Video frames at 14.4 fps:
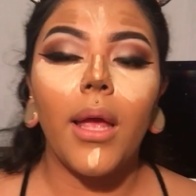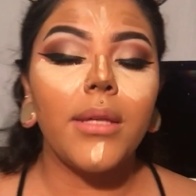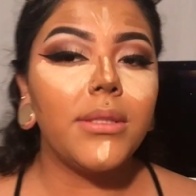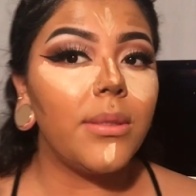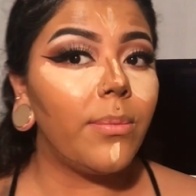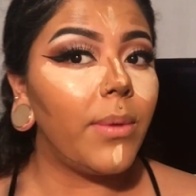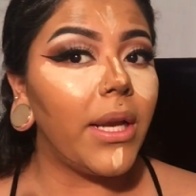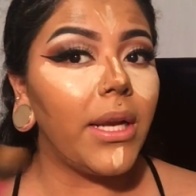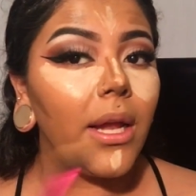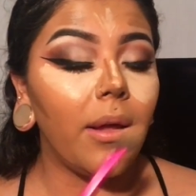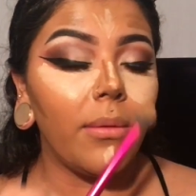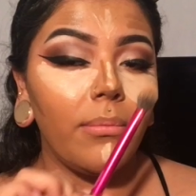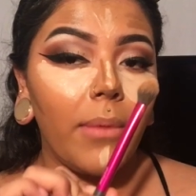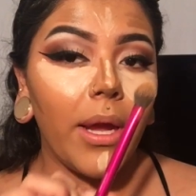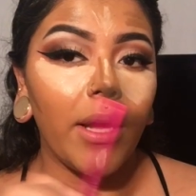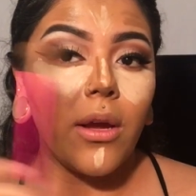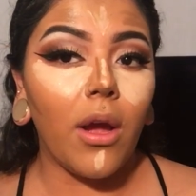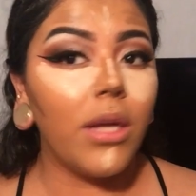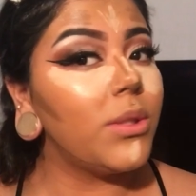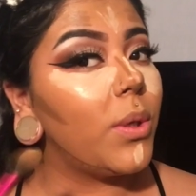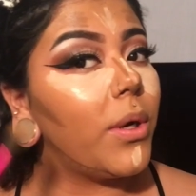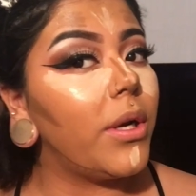And to blend out my
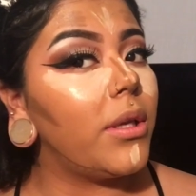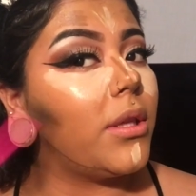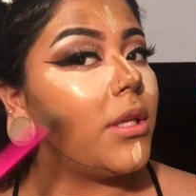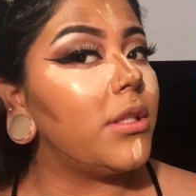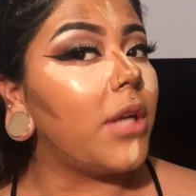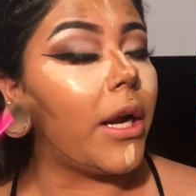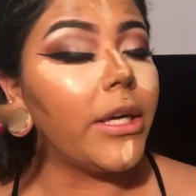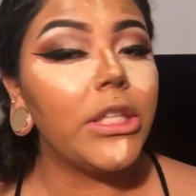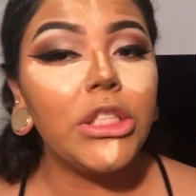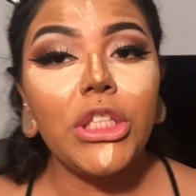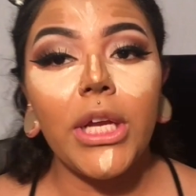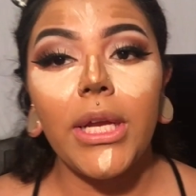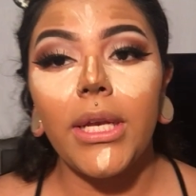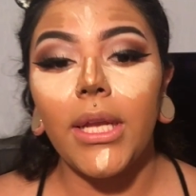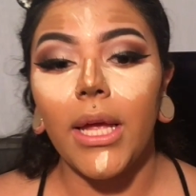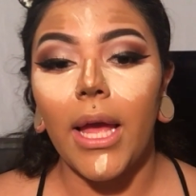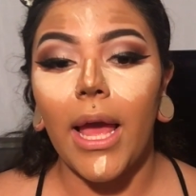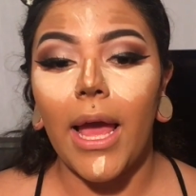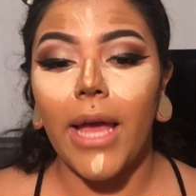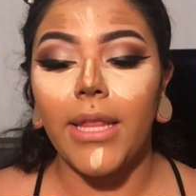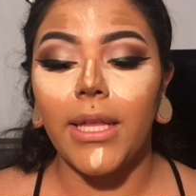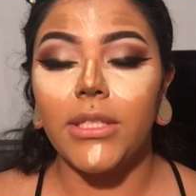contour, the dark shade,
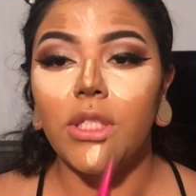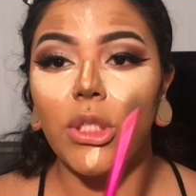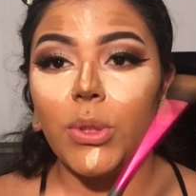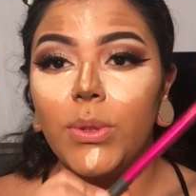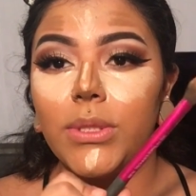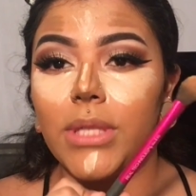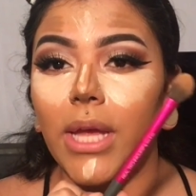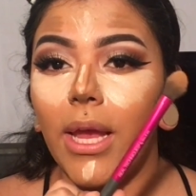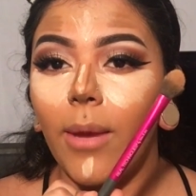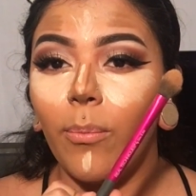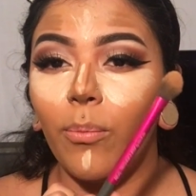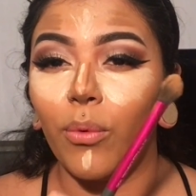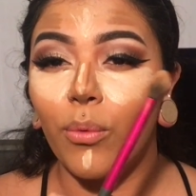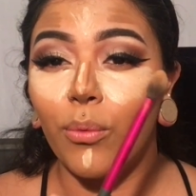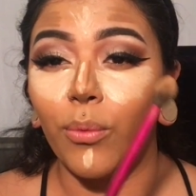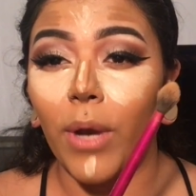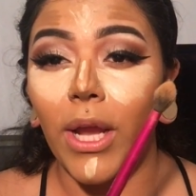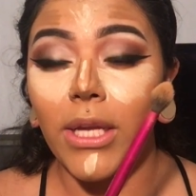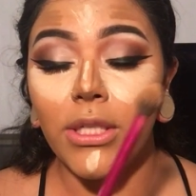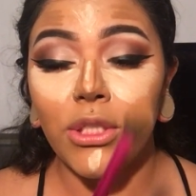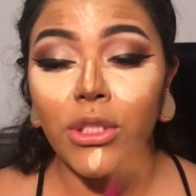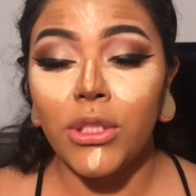I like to use a
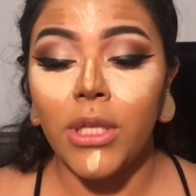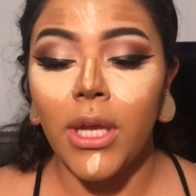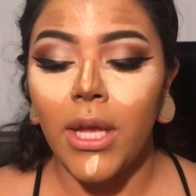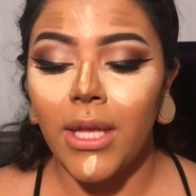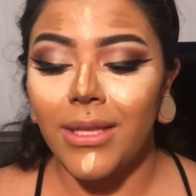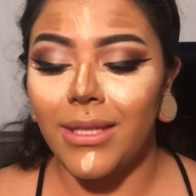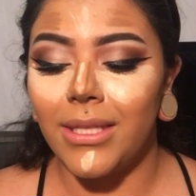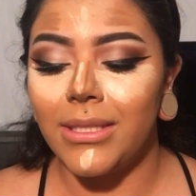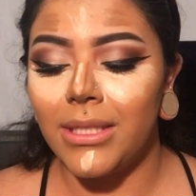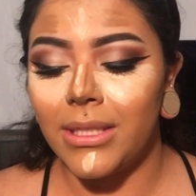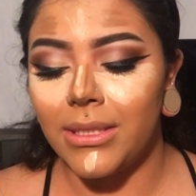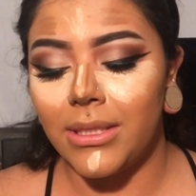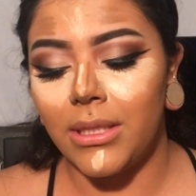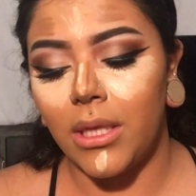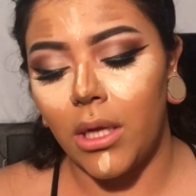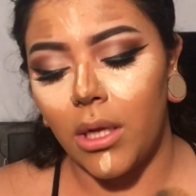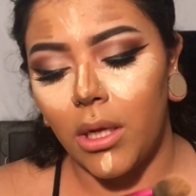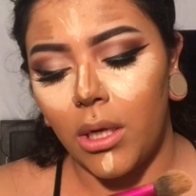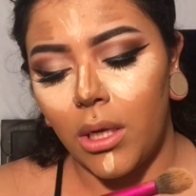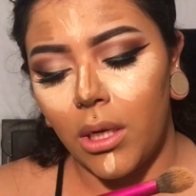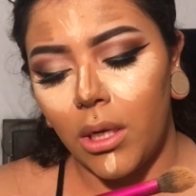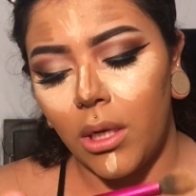brush. This is
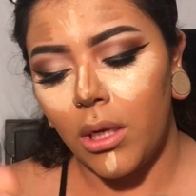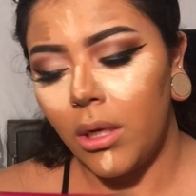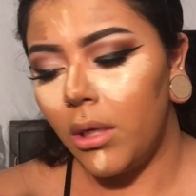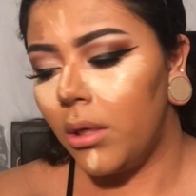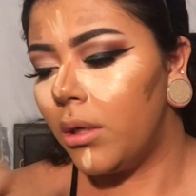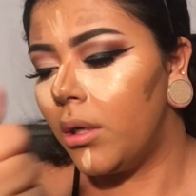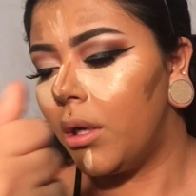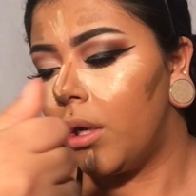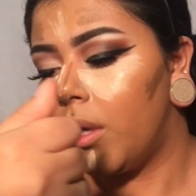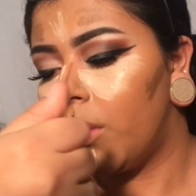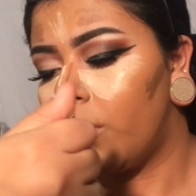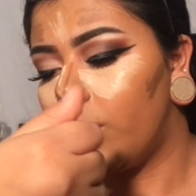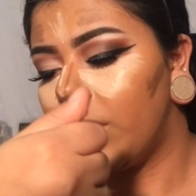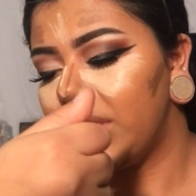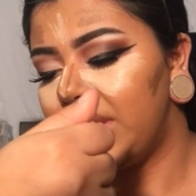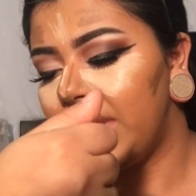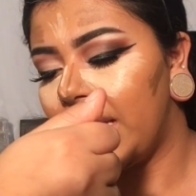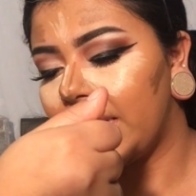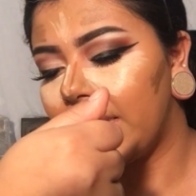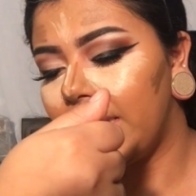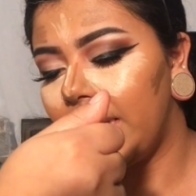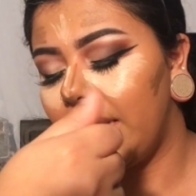the Real
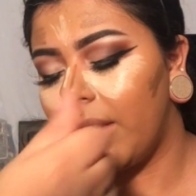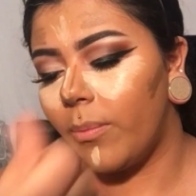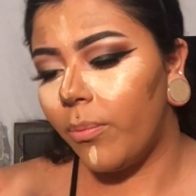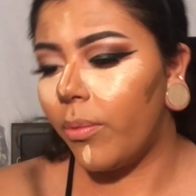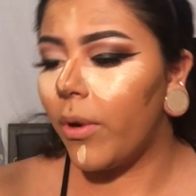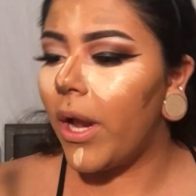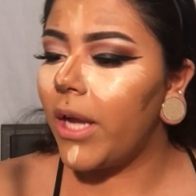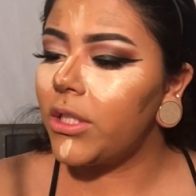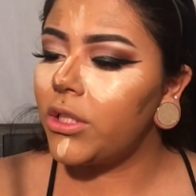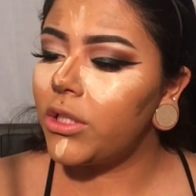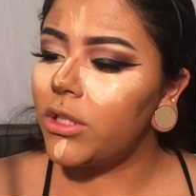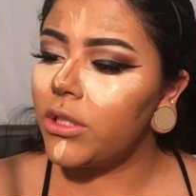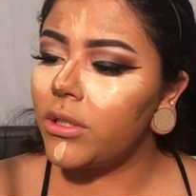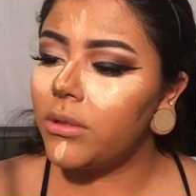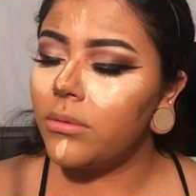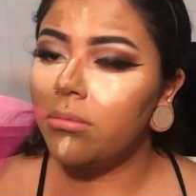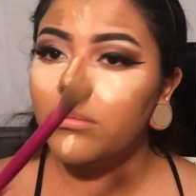Technique brush.